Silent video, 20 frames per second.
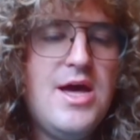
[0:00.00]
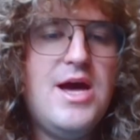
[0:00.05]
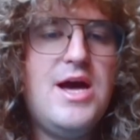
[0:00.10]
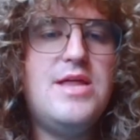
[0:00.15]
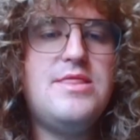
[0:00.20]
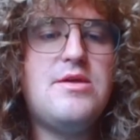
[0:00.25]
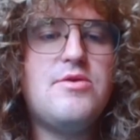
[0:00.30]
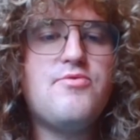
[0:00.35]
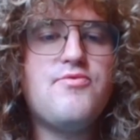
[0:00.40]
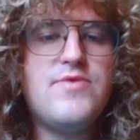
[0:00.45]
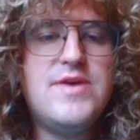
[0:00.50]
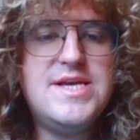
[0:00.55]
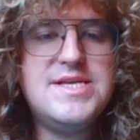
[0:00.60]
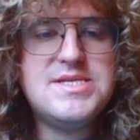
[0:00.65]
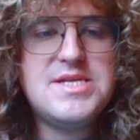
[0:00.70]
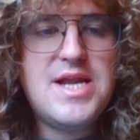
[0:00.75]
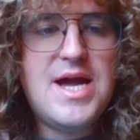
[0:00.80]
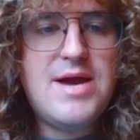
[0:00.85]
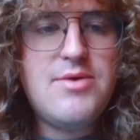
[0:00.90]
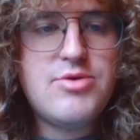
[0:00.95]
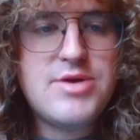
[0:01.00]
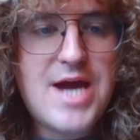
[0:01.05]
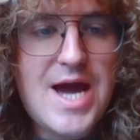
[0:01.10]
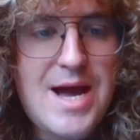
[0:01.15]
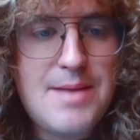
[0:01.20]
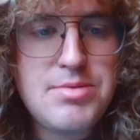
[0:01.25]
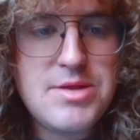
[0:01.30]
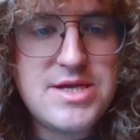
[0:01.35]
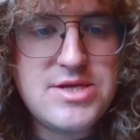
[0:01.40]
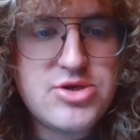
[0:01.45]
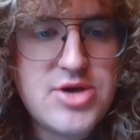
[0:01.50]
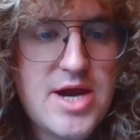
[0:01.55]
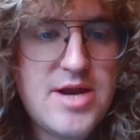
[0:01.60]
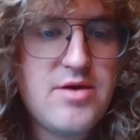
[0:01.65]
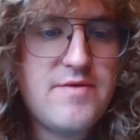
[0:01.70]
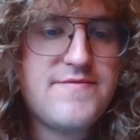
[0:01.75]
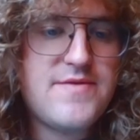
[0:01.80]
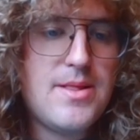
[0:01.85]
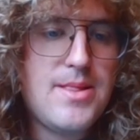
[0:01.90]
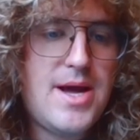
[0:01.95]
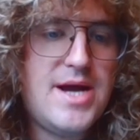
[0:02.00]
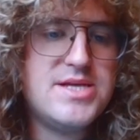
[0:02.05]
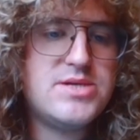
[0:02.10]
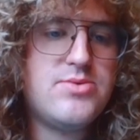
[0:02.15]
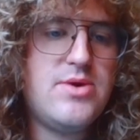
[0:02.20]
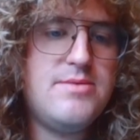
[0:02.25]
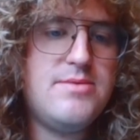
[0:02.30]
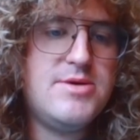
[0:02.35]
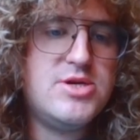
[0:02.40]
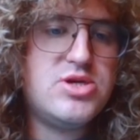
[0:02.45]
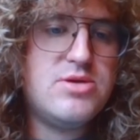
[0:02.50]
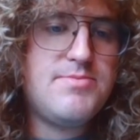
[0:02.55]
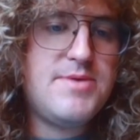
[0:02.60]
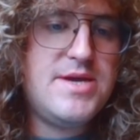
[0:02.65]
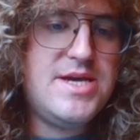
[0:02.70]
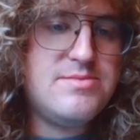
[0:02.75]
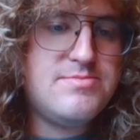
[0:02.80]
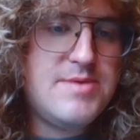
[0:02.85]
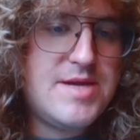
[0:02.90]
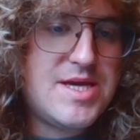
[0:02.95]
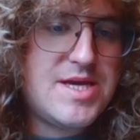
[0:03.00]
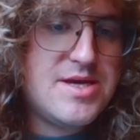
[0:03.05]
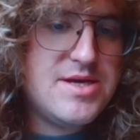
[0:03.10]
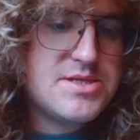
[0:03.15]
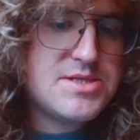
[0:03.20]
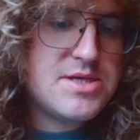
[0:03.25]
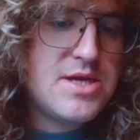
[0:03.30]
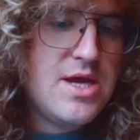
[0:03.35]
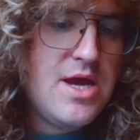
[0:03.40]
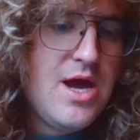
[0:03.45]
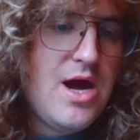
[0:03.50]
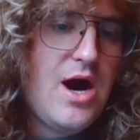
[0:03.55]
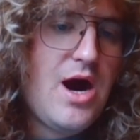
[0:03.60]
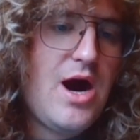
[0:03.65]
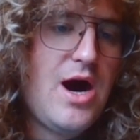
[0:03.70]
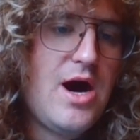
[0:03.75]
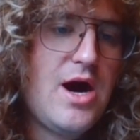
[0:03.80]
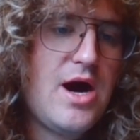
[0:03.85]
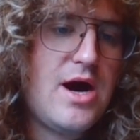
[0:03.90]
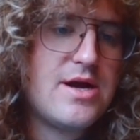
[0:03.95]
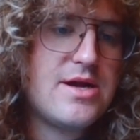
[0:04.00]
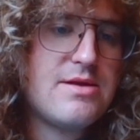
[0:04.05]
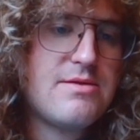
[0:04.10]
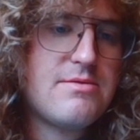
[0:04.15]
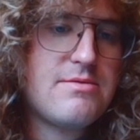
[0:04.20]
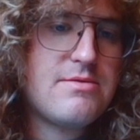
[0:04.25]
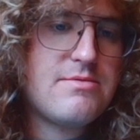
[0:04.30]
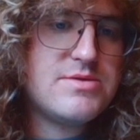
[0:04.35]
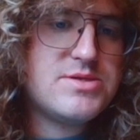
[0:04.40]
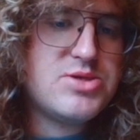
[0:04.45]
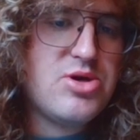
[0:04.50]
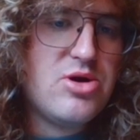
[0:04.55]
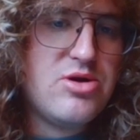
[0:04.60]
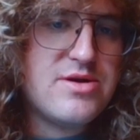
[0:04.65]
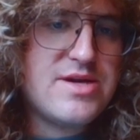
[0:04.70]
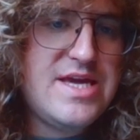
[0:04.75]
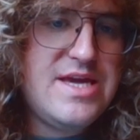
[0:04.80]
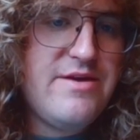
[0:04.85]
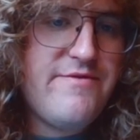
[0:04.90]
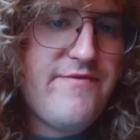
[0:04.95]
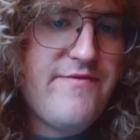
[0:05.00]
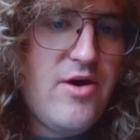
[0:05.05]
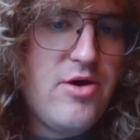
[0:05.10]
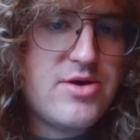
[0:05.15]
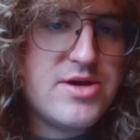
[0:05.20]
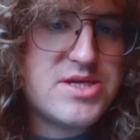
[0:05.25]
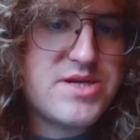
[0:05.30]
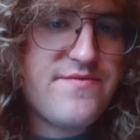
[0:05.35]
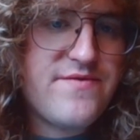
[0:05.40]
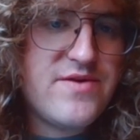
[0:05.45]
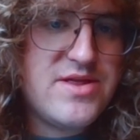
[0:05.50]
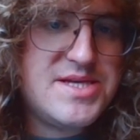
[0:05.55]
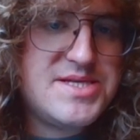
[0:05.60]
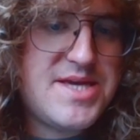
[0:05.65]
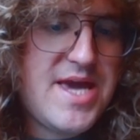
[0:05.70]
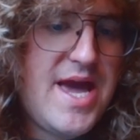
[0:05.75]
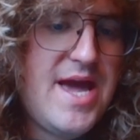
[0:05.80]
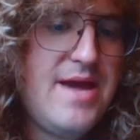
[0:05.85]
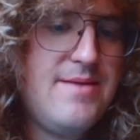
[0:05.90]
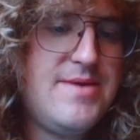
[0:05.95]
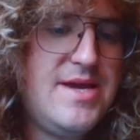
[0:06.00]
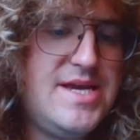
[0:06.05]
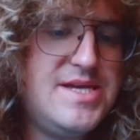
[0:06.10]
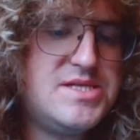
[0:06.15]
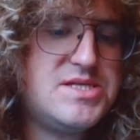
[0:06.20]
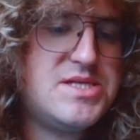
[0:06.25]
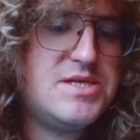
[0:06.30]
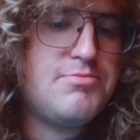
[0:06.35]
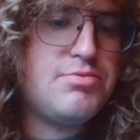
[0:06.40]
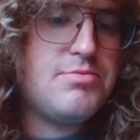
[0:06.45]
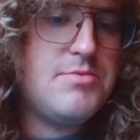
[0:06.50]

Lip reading: And the reason I would happily trade off the light squared bishop is because our sort of key focus for this game is to